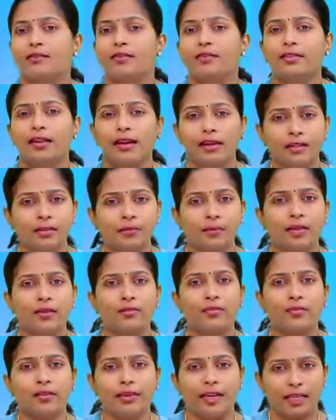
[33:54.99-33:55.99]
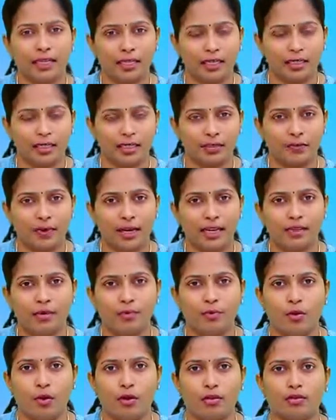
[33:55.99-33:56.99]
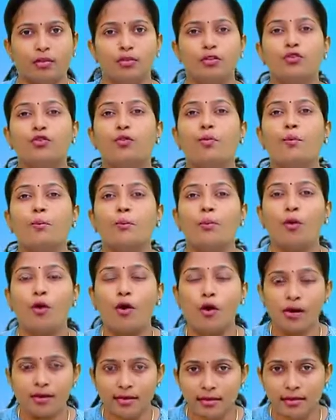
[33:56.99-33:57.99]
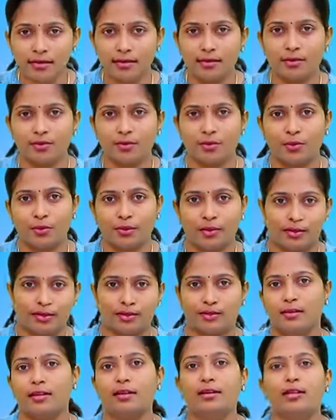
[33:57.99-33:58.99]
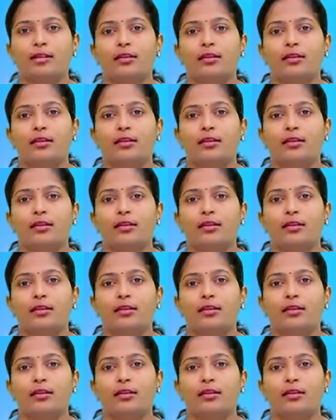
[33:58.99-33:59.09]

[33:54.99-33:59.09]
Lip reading: So that is why it is very important to model the words,